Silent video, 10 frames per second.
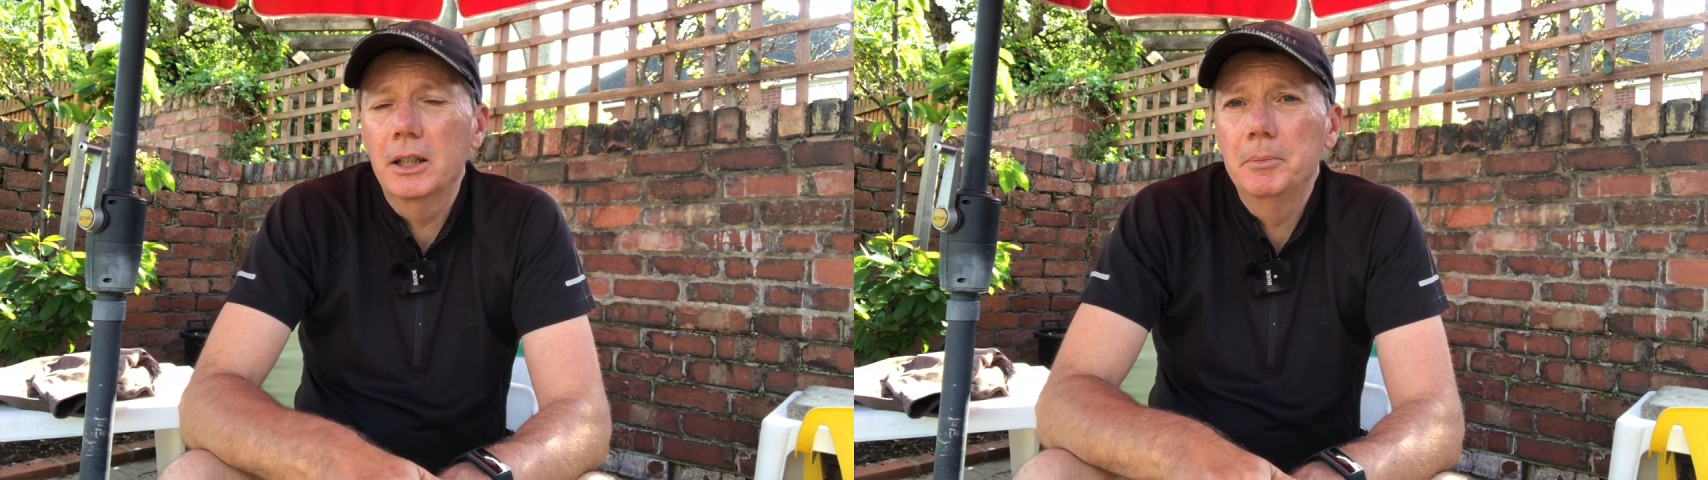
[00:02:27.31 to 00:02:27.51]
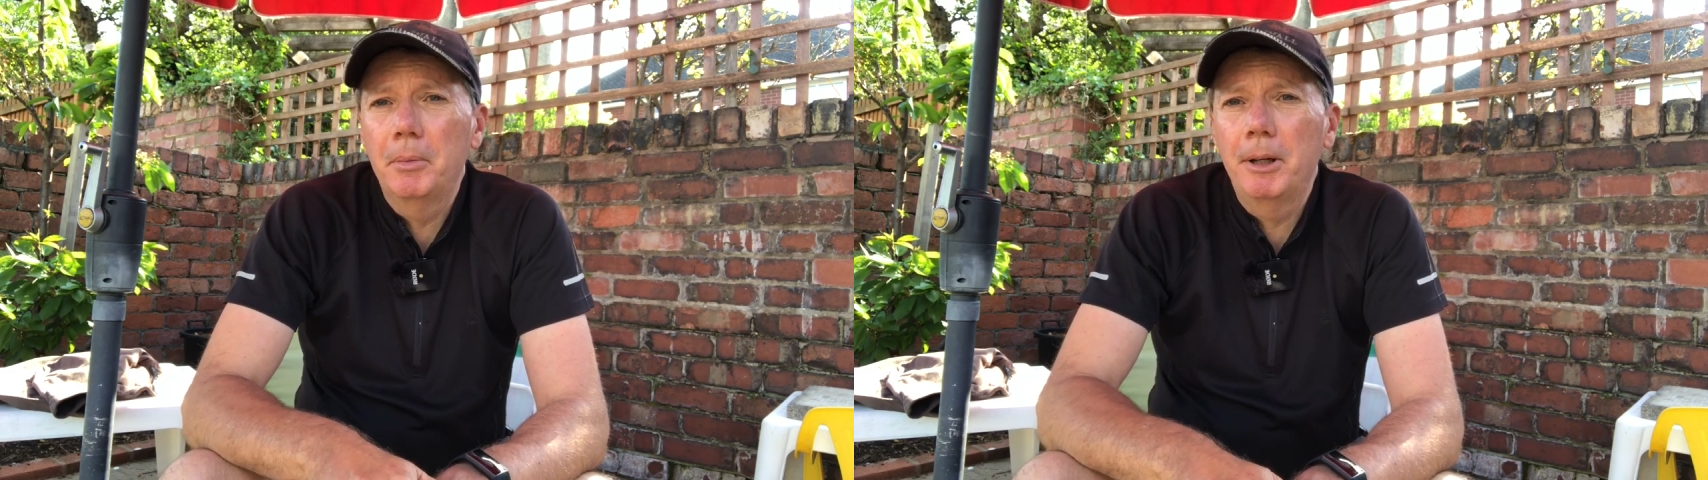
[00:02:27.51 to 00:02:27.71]

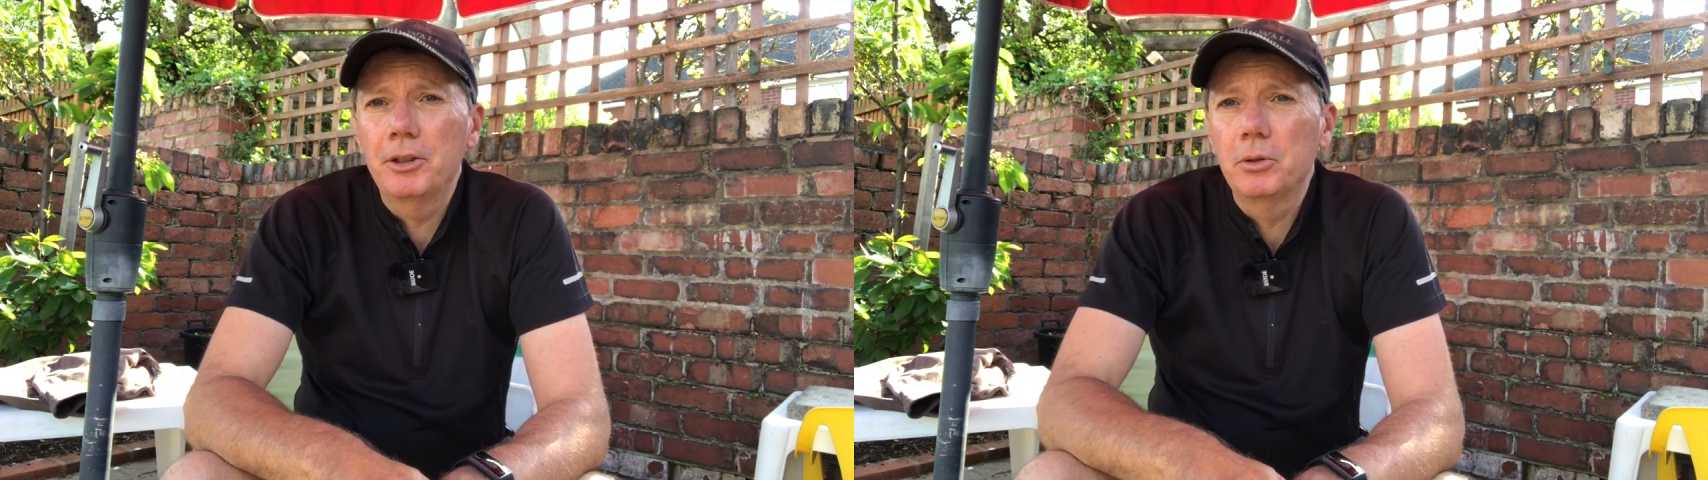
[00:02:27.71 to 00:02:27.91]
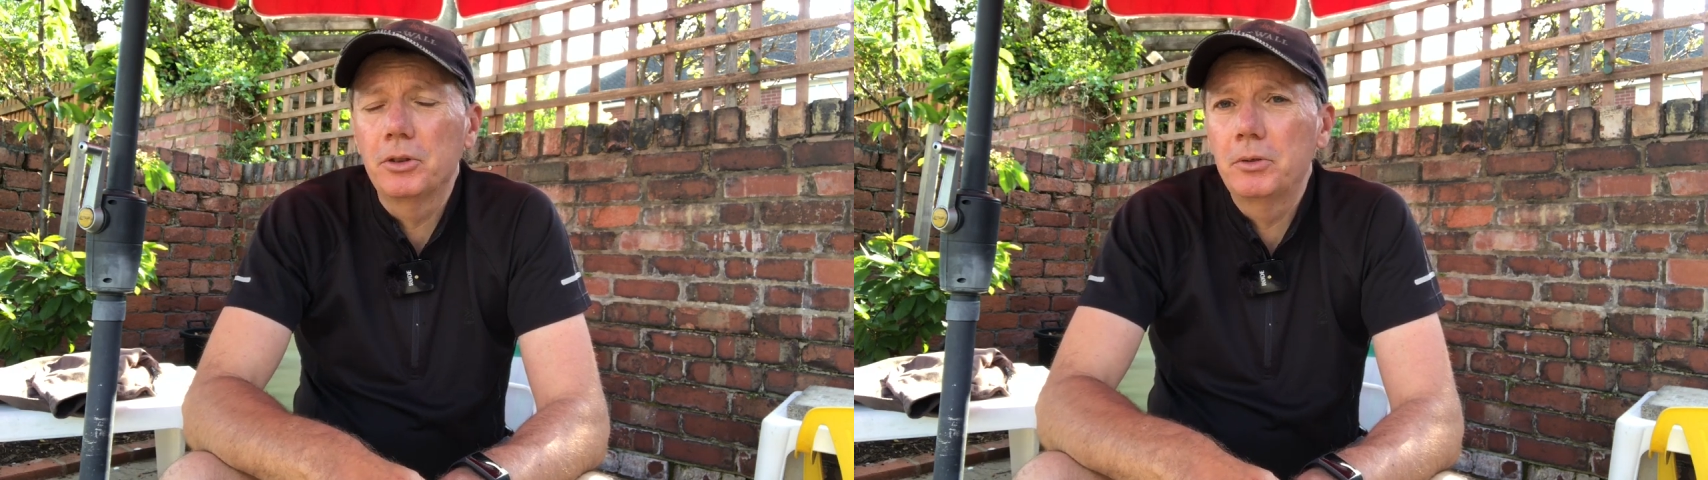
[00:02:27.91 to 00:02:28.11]
and
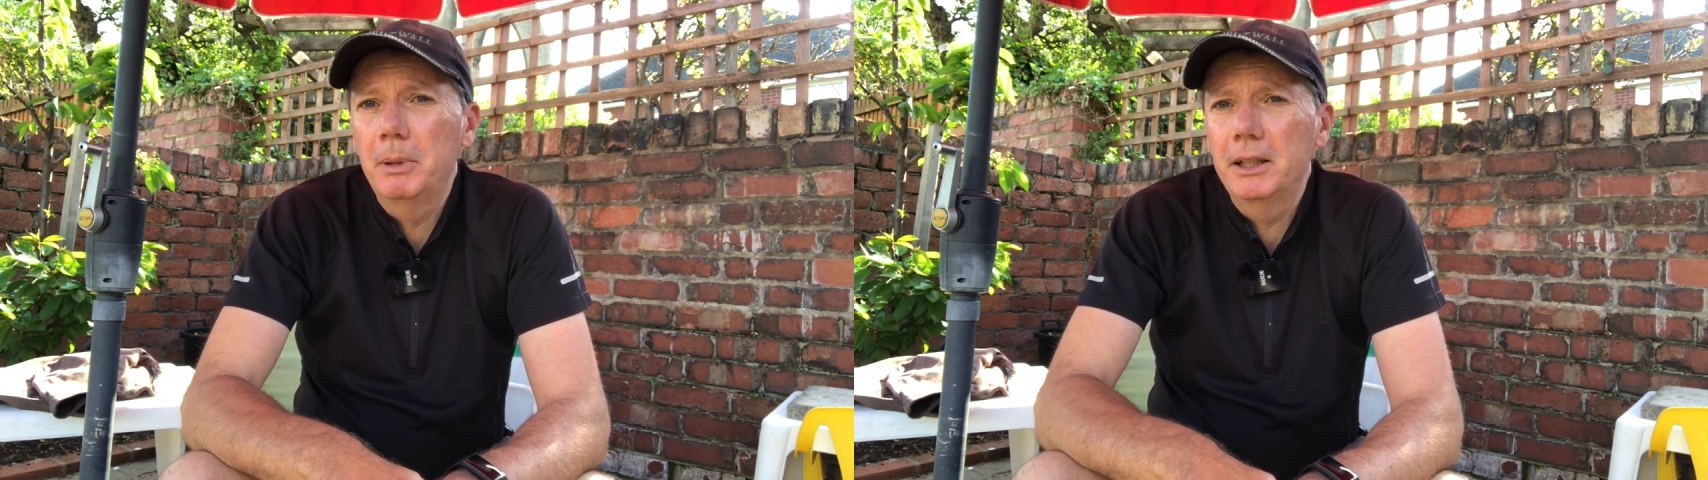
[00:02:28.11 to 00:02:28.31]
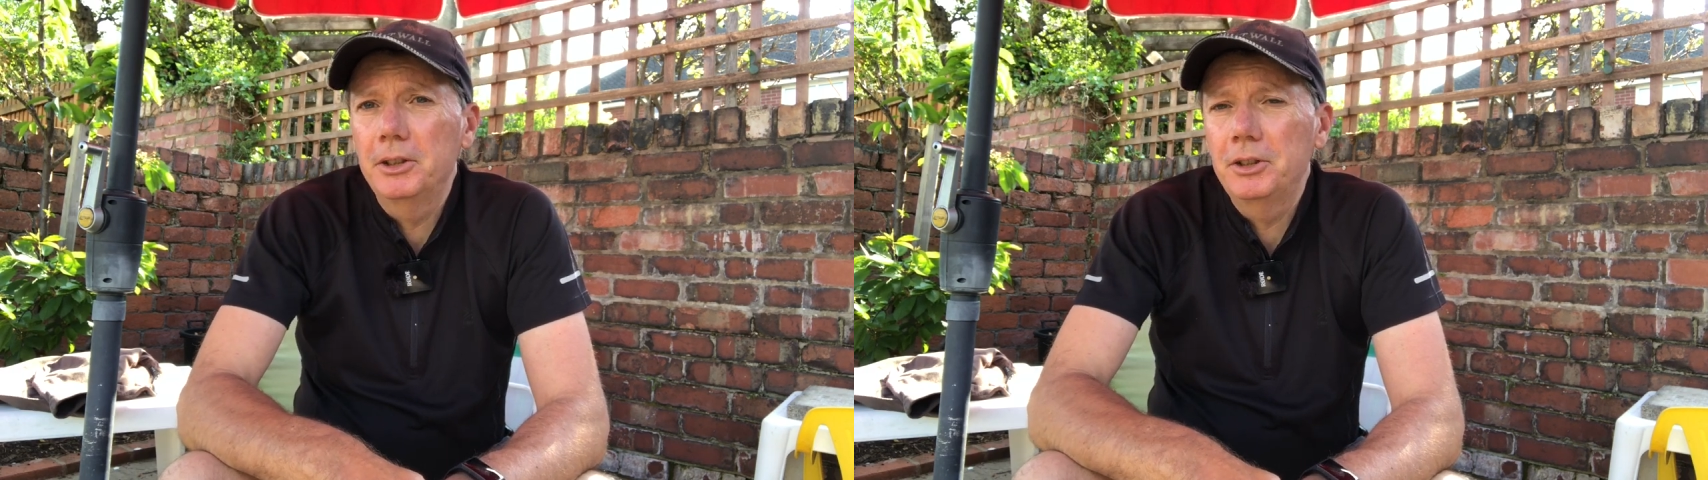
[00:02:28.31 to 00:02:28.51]
perpetual
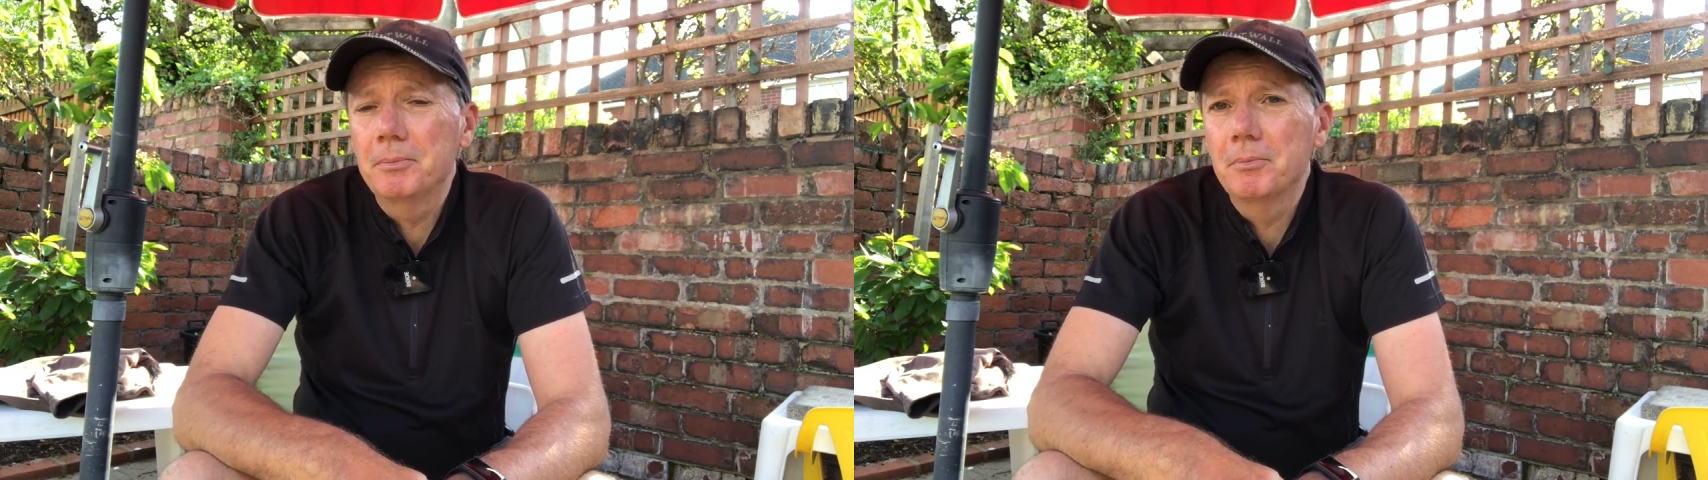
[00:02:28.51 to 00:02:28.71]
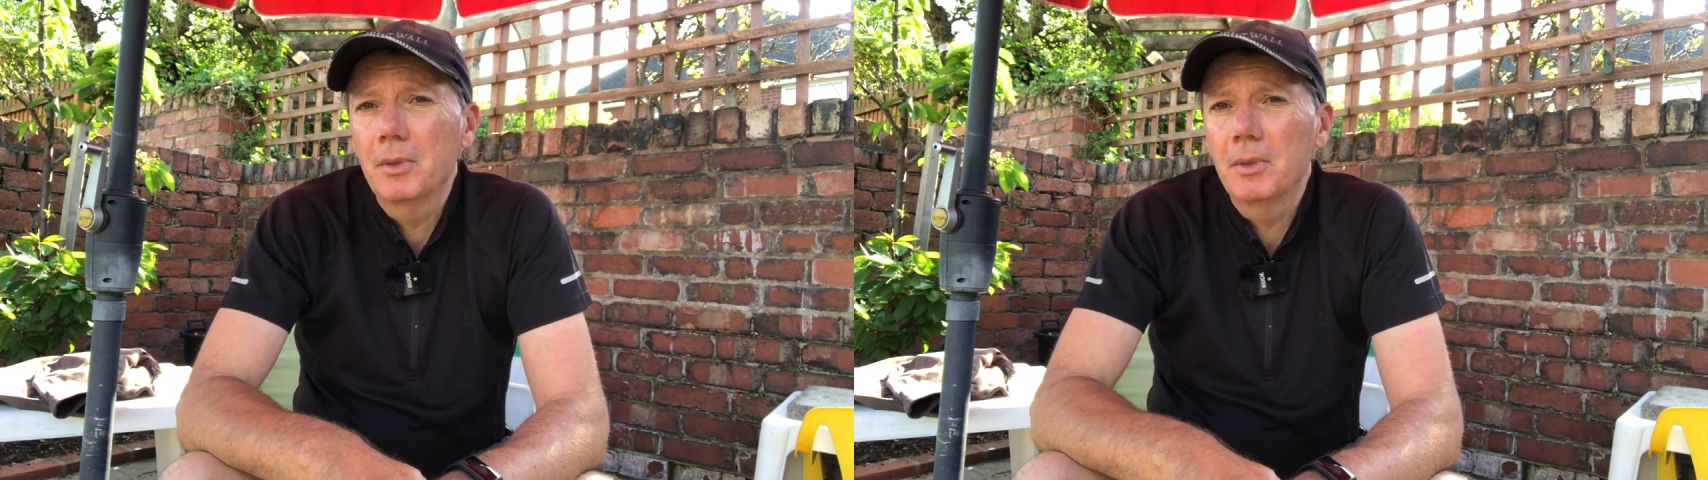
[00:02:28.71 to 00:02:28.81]
spinach.